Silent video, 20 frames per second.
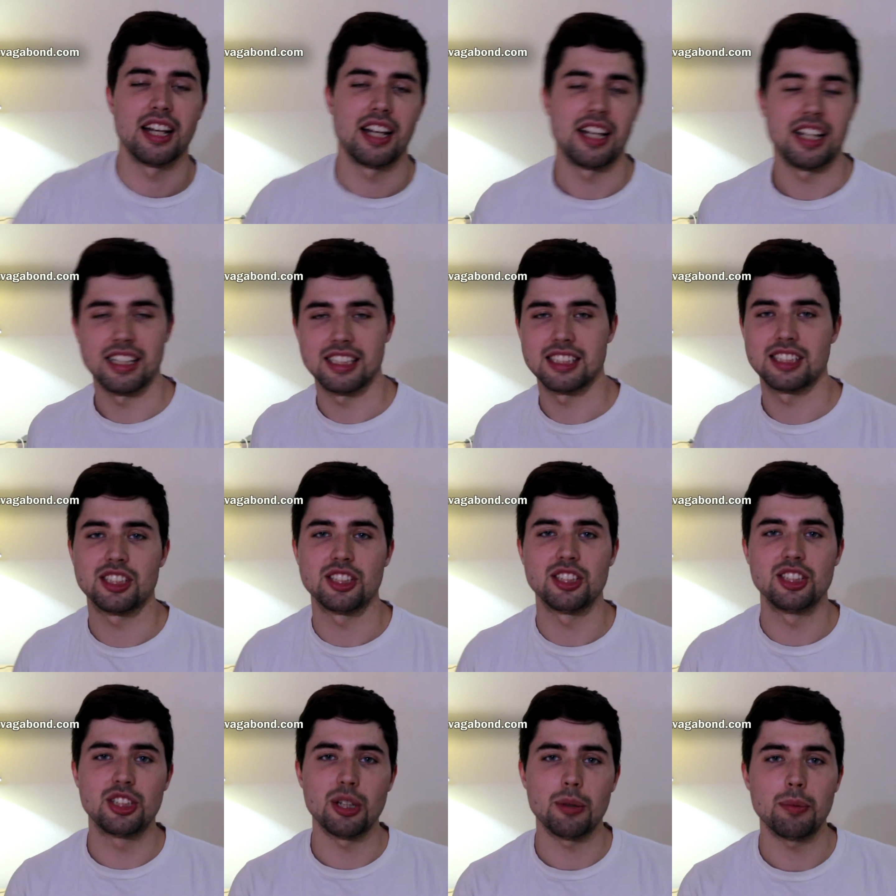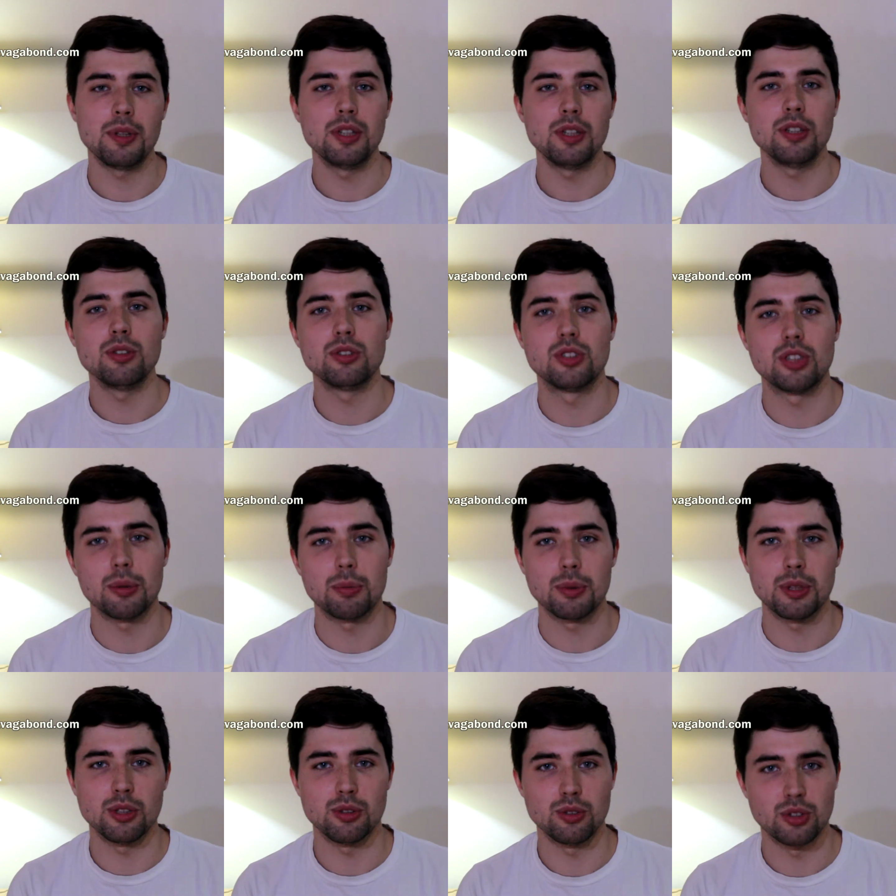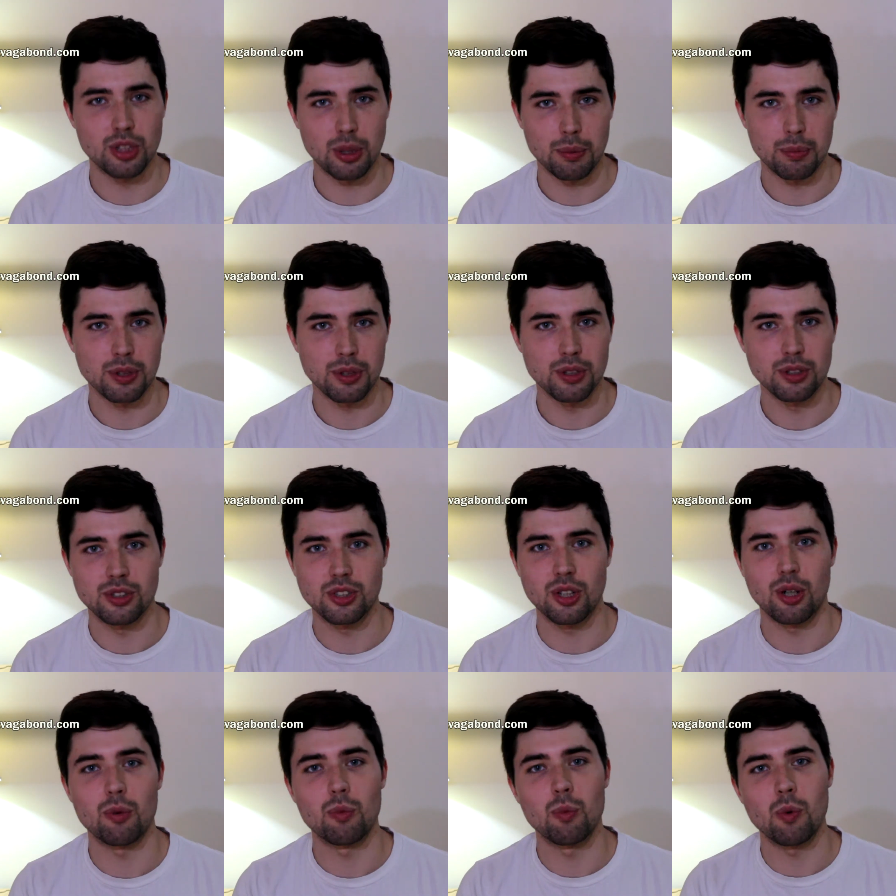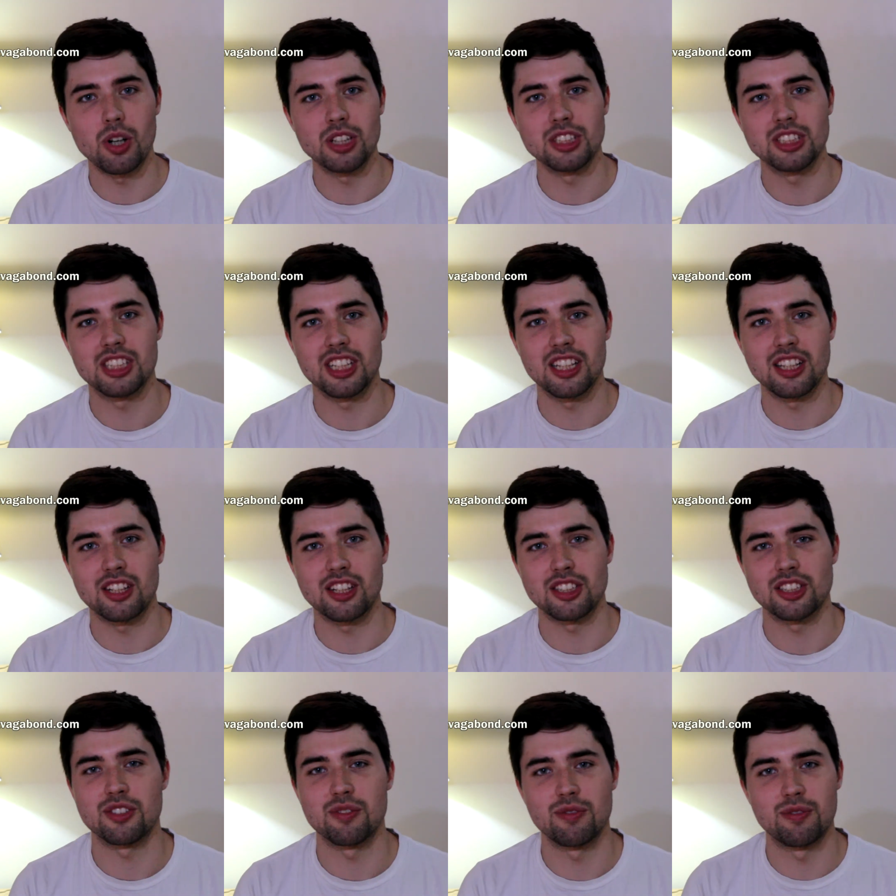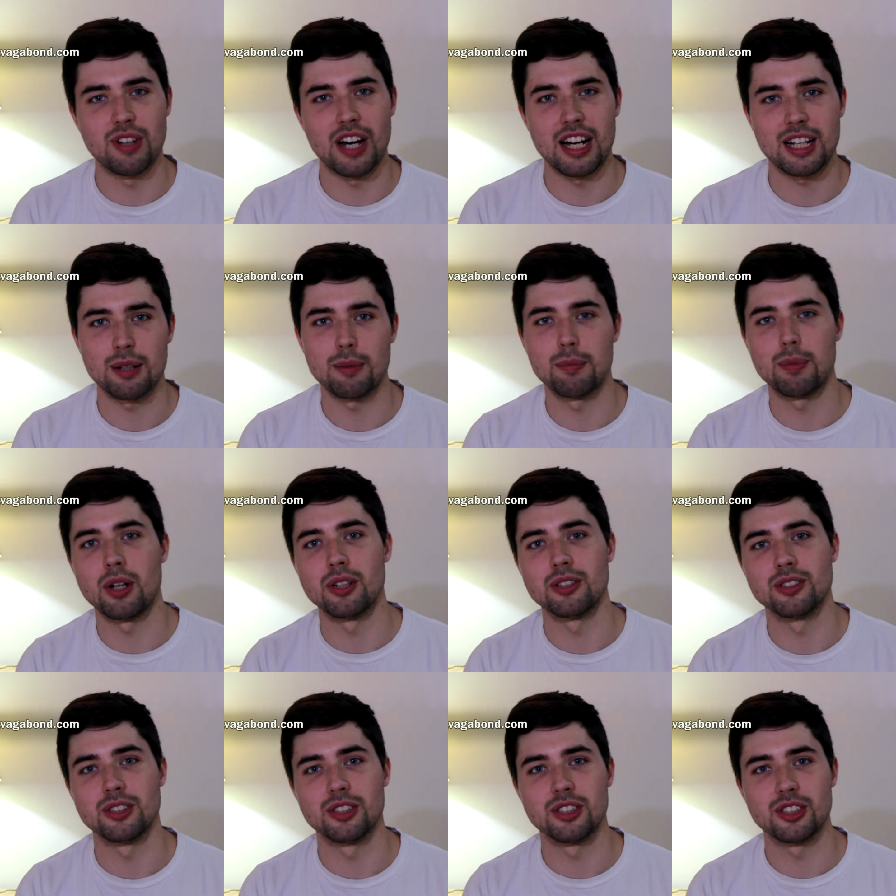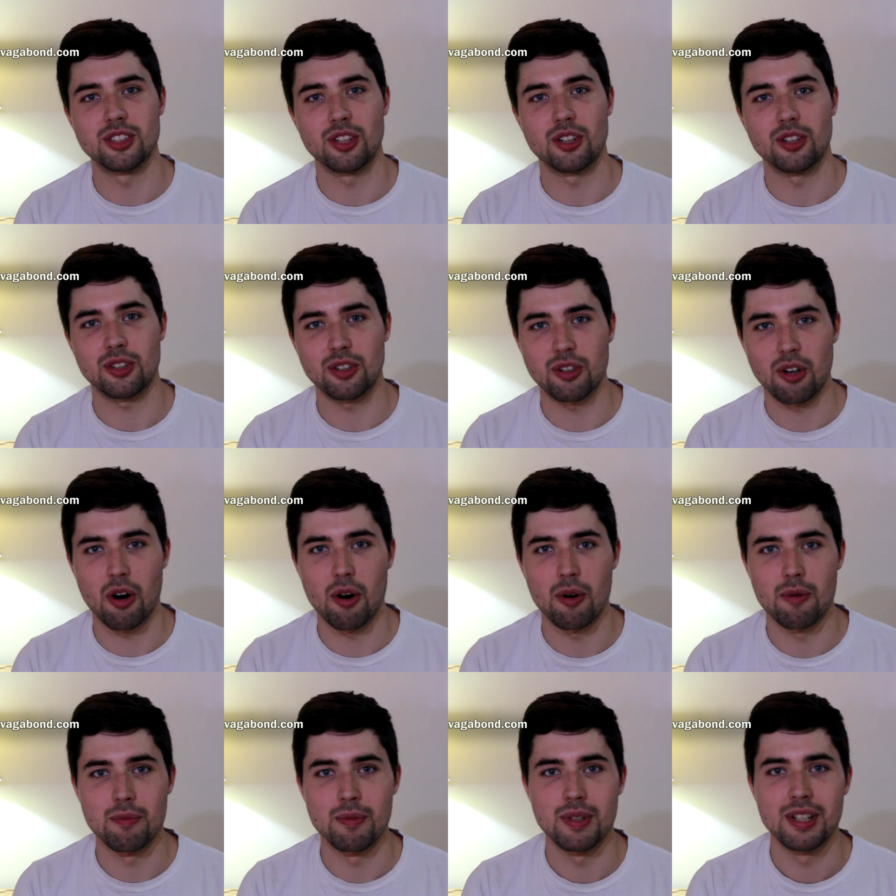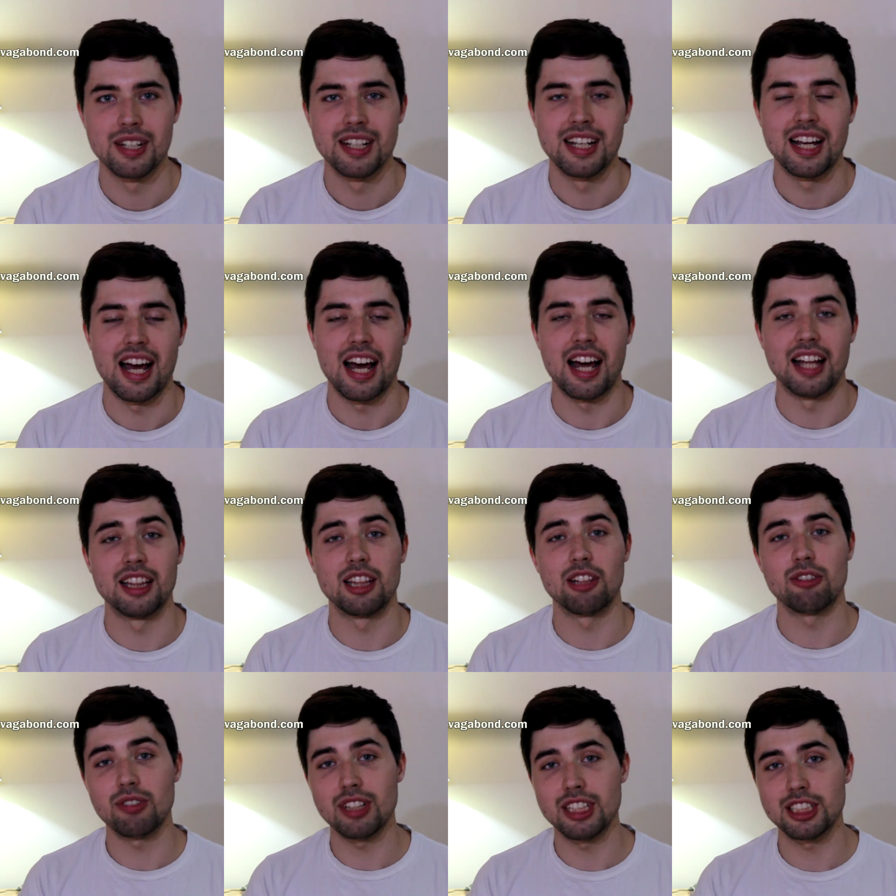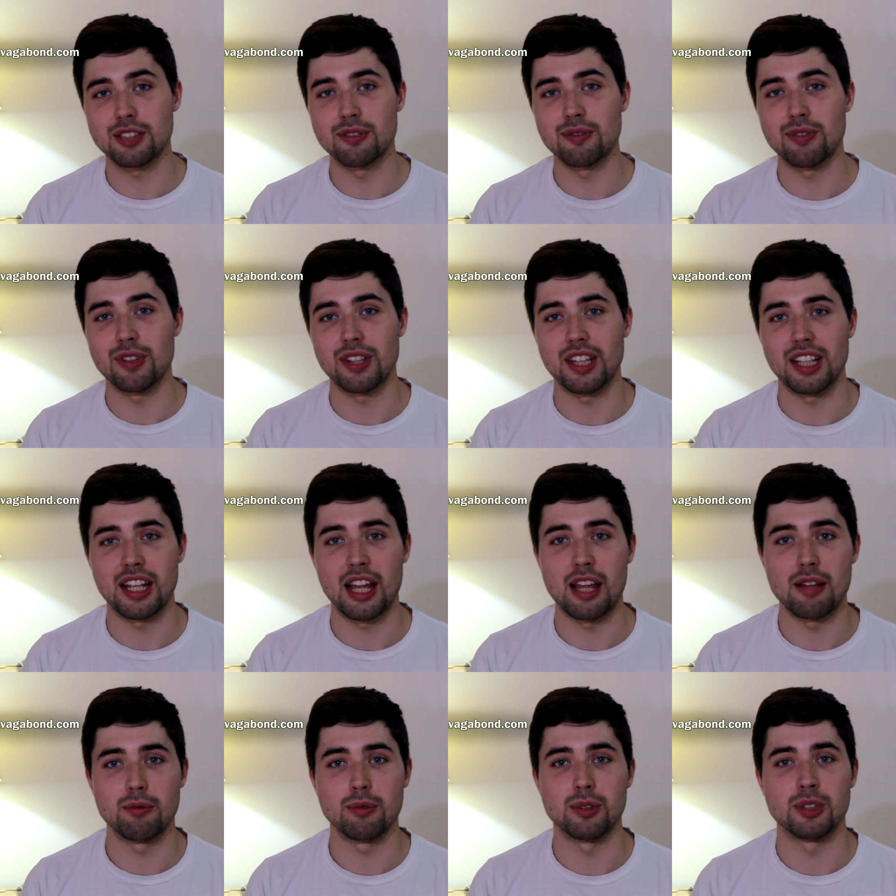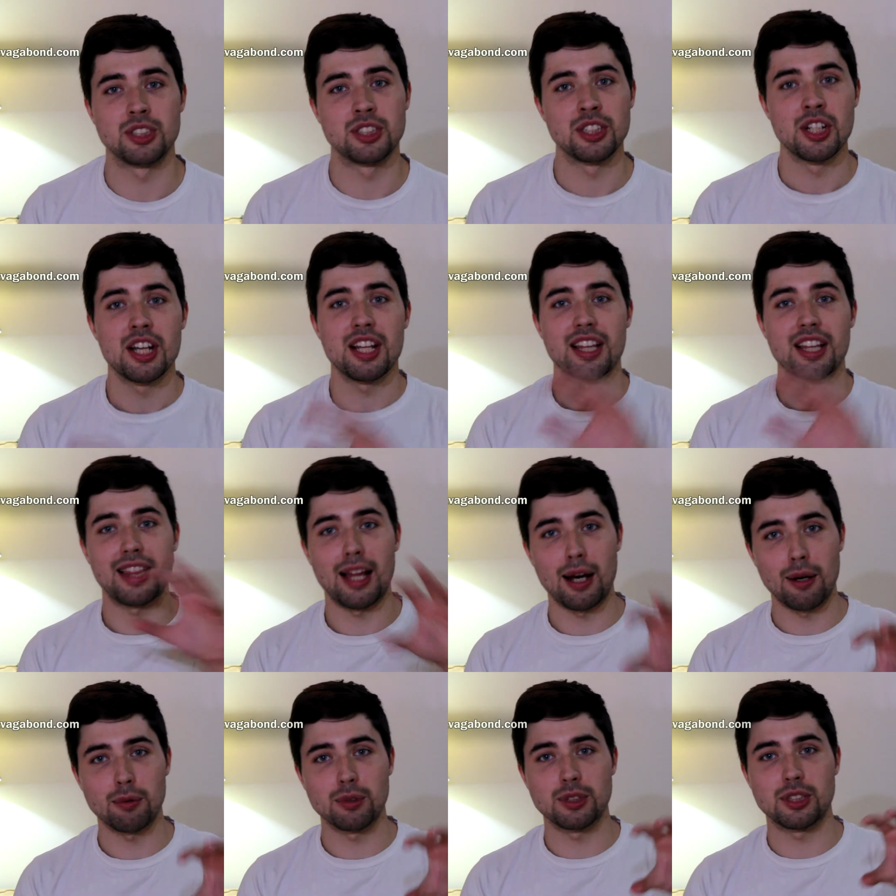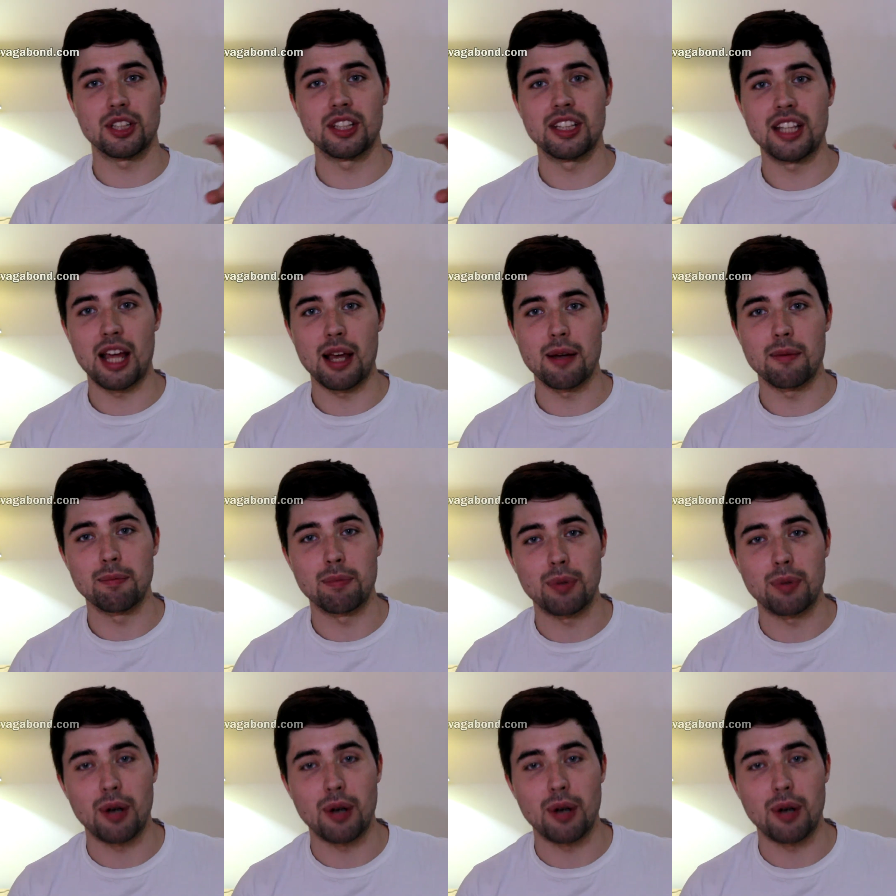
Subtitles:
It's www.wanderlostvagabond.com, and the reason for the name was that was the name